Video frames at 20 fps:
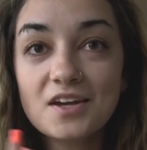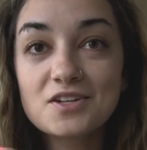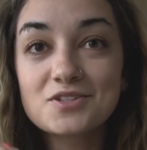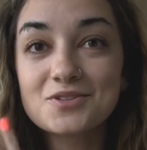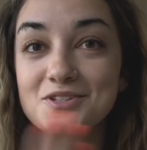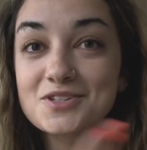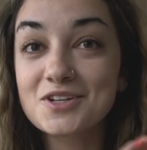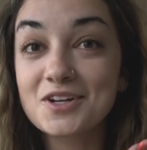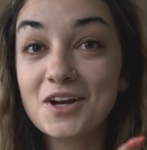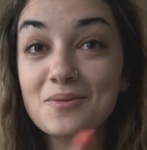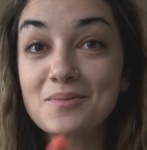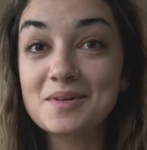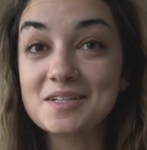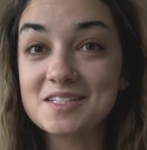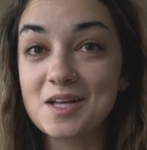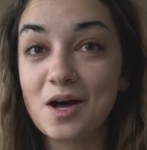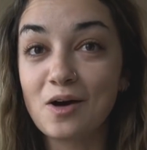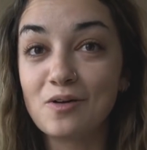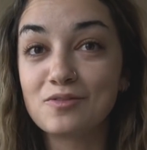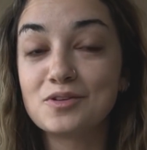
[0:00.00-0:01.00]
so I took it out
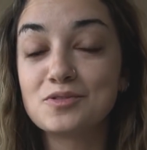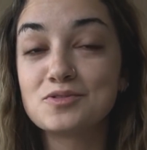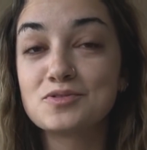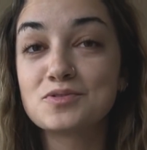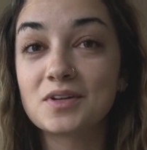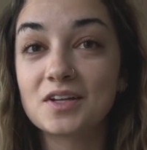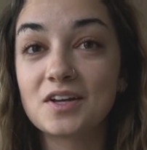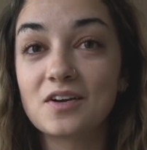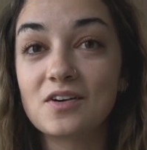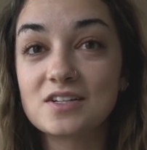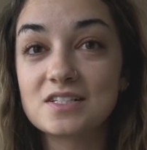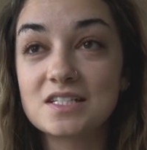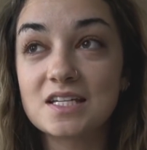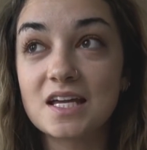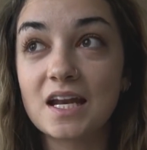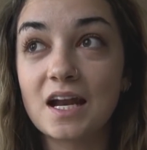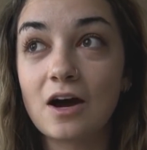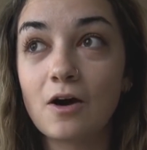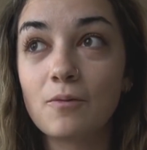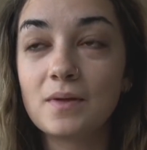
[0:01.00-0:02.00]
myself and it was really hard to
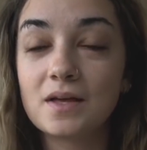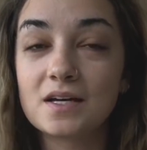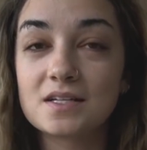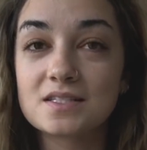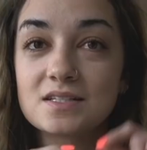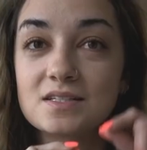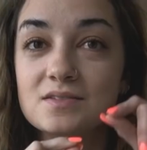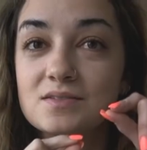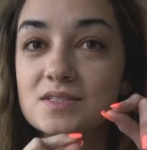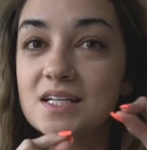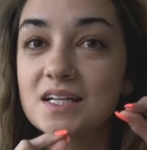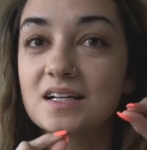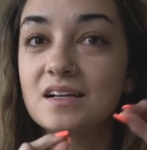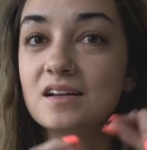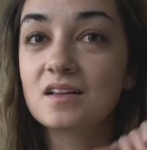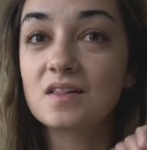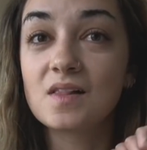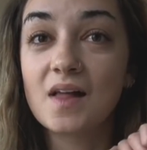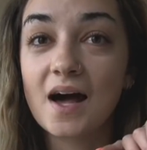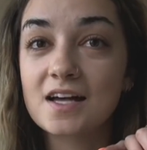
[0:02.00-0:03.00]
get out because it was like a
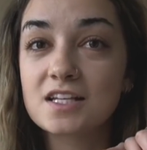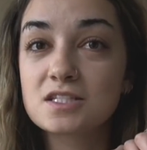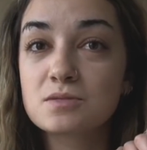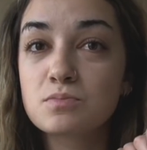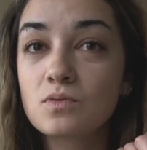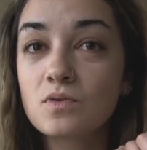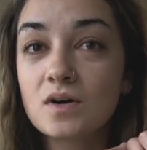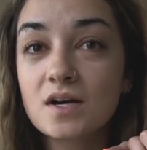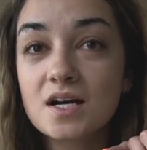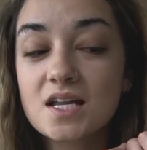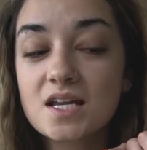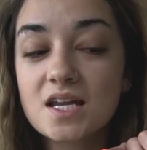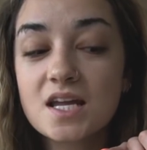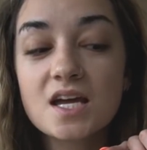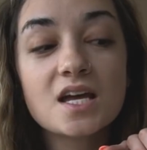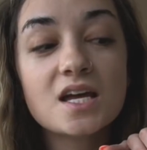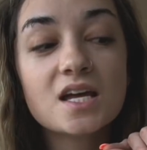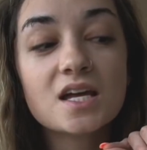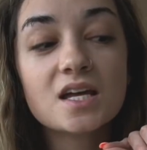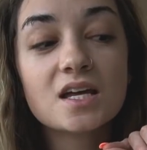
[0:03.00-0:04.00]
clasp one,
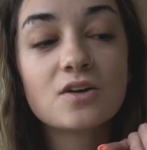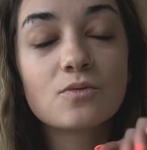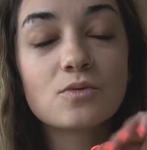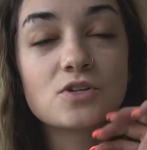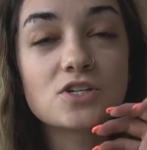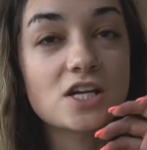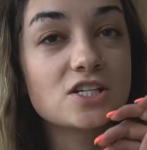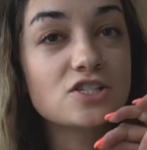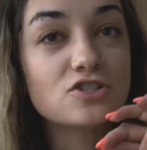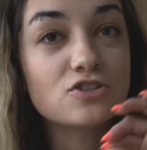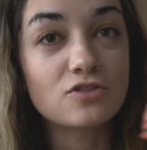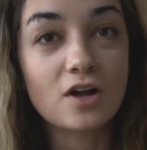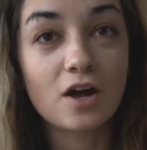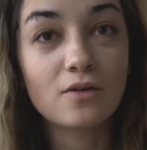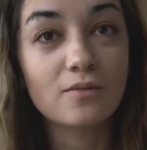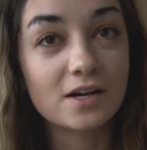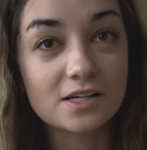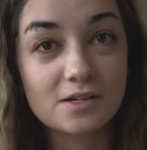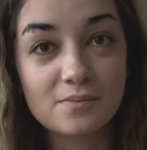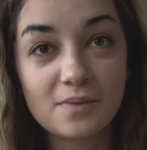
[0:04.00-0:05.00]
which I do
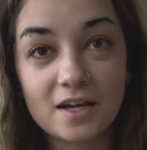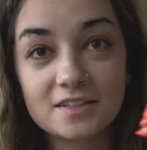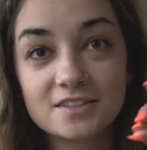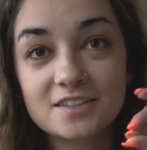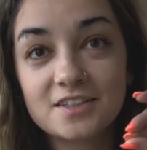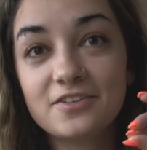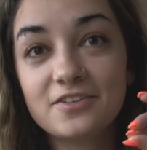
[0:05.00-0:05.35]
not recommend